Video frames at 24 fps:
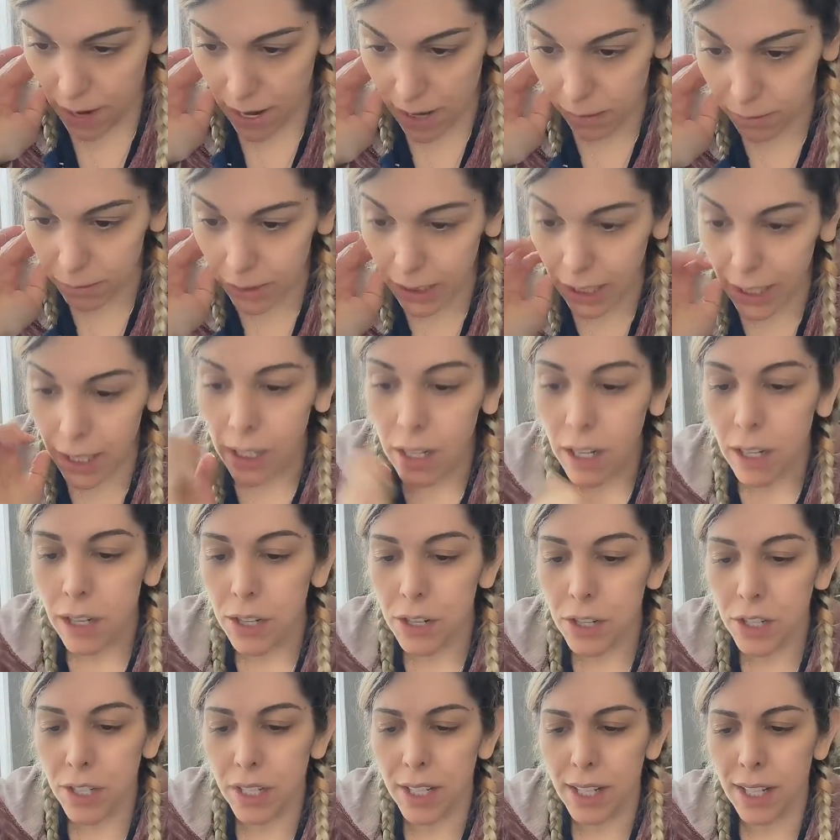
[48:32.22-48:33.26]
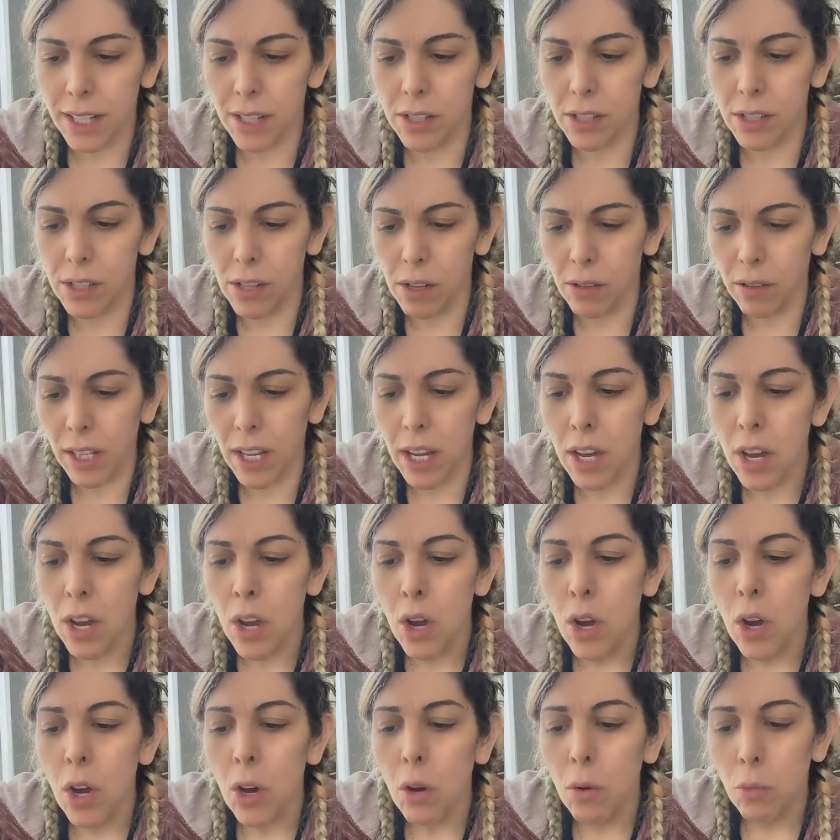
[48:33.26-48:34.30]
The family, she said
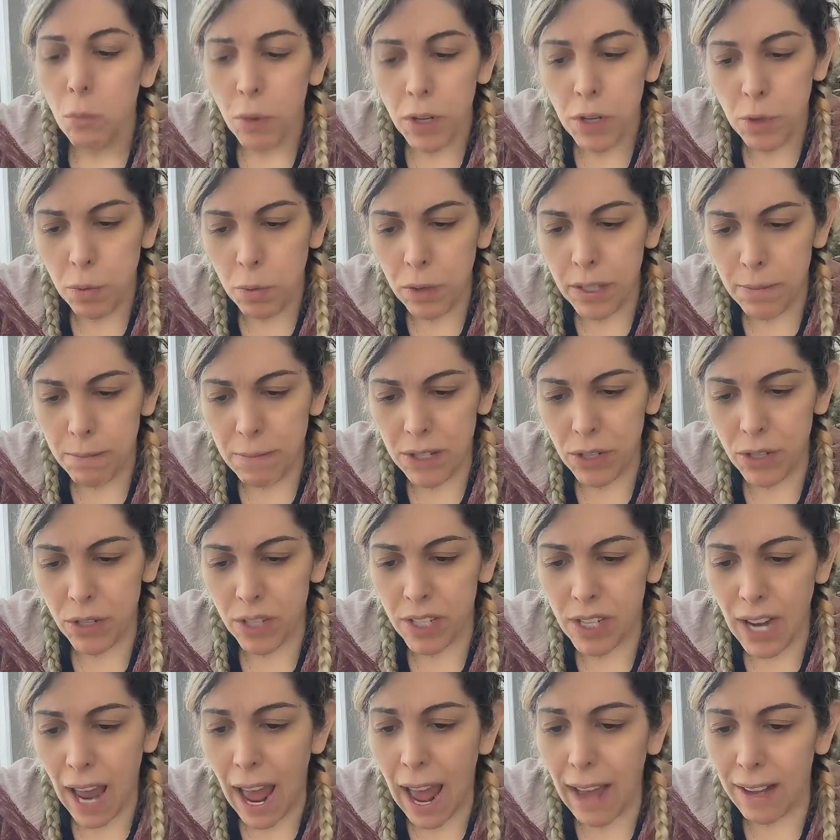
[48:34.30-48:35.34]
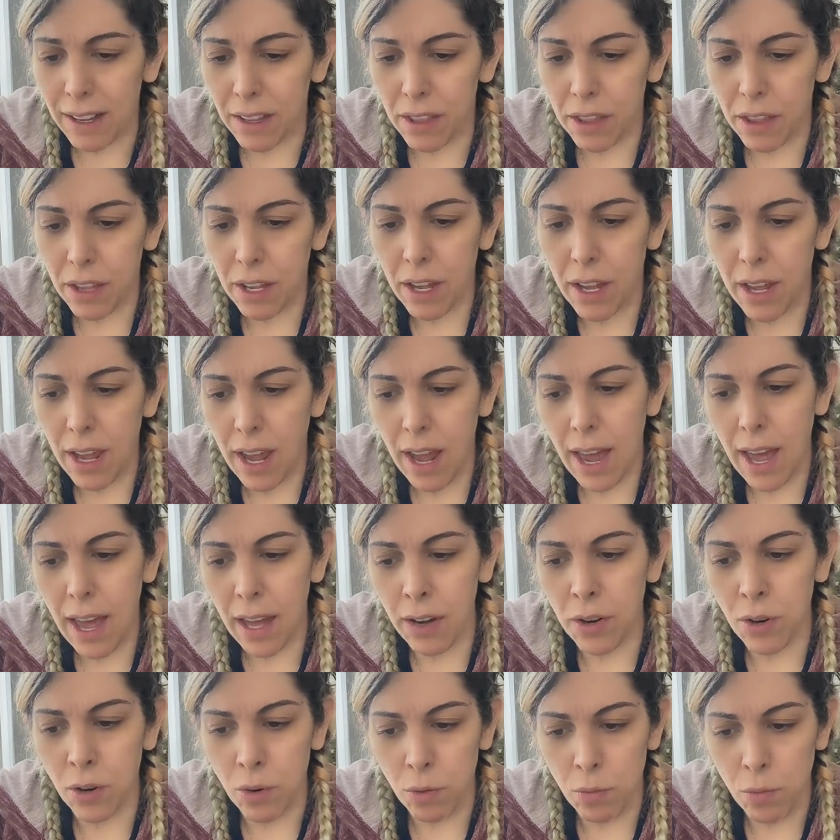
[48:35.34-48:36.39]
slowly, which was Mistress
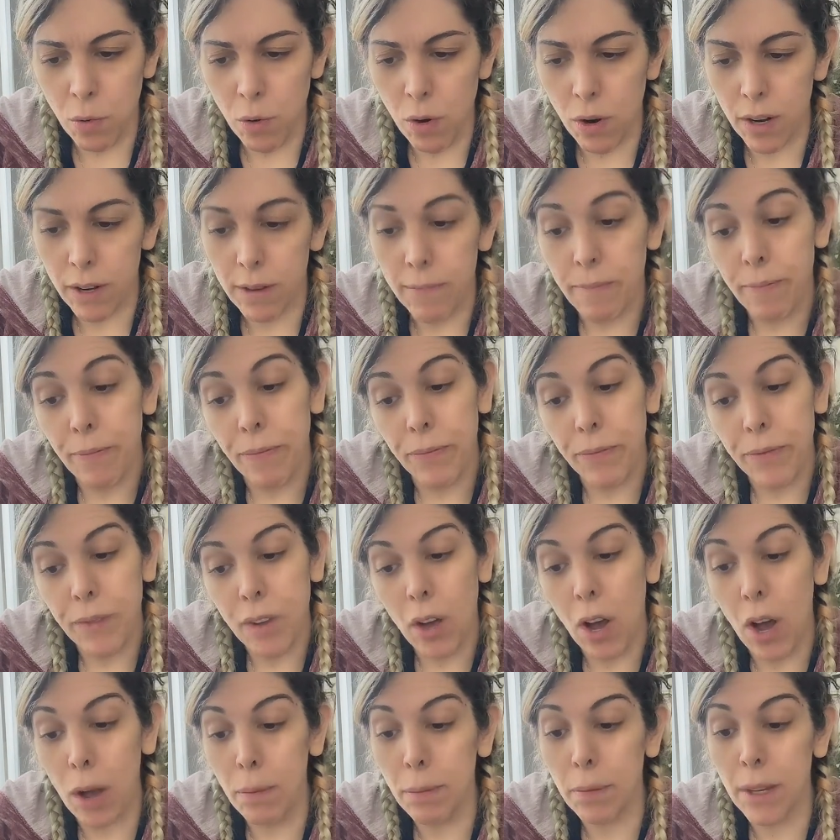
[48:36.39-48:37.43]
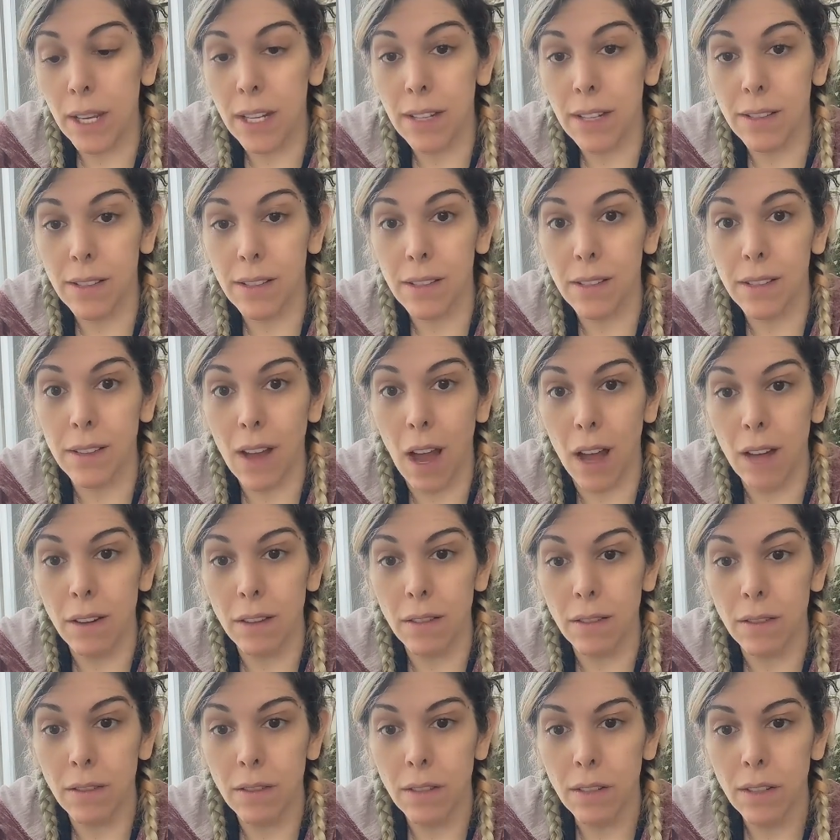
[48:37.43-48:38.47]
Agatha and her ward. Hopkins'
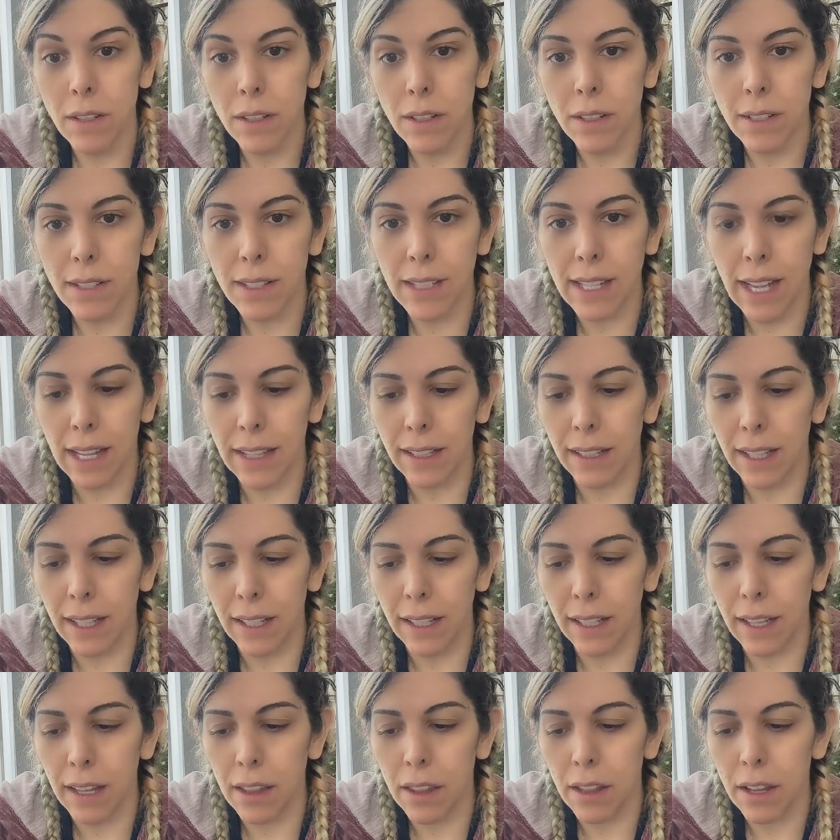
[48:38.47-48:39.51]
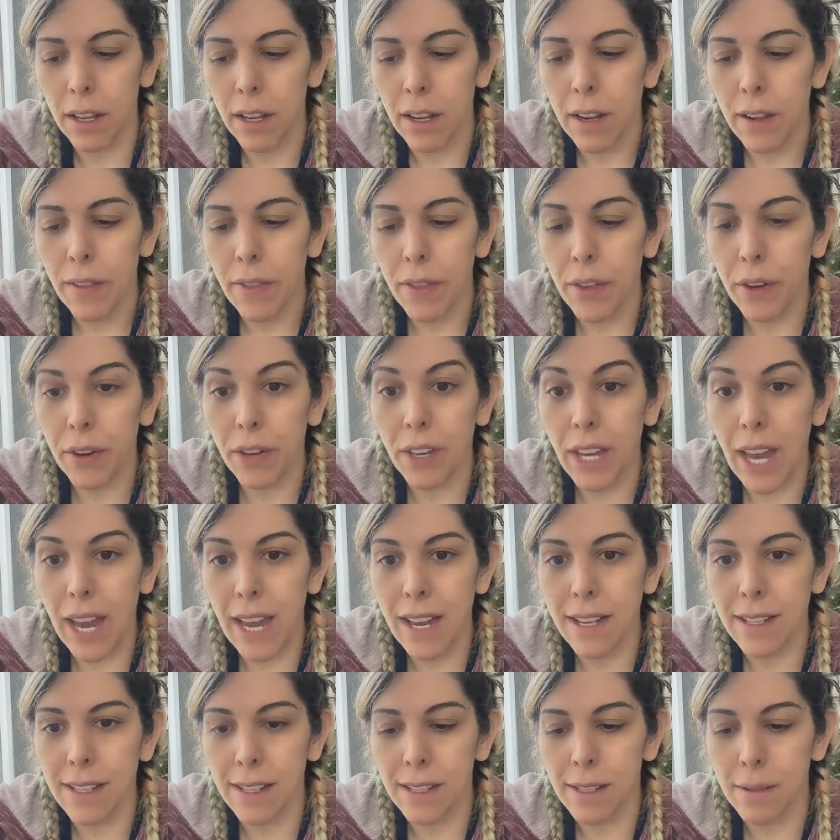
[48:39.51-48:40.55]
son, said Lilith.
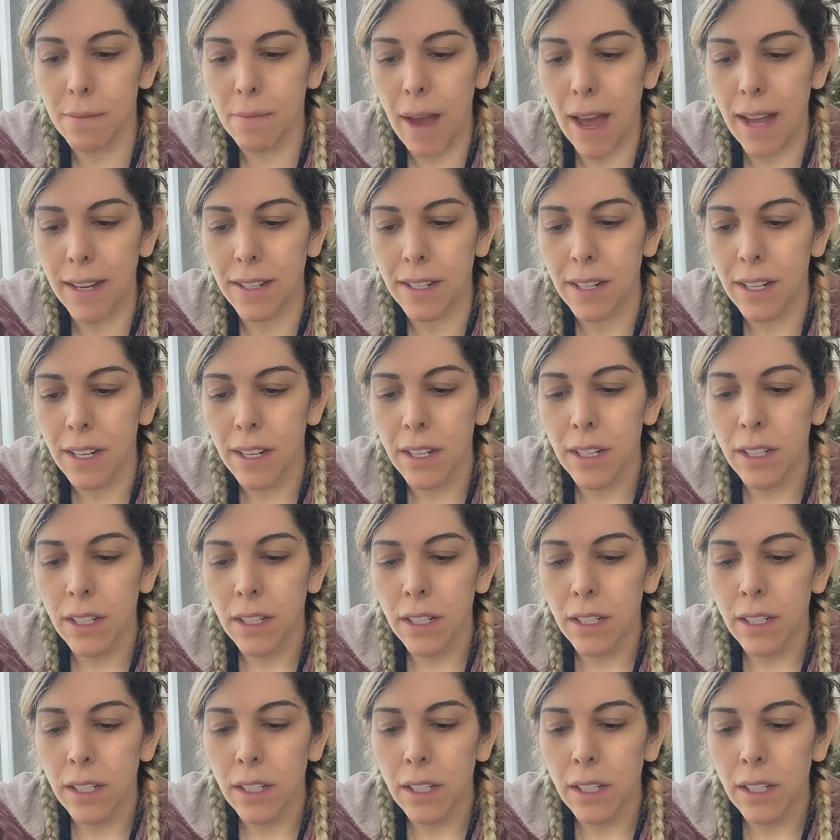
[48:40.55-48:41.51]
Their gazes met.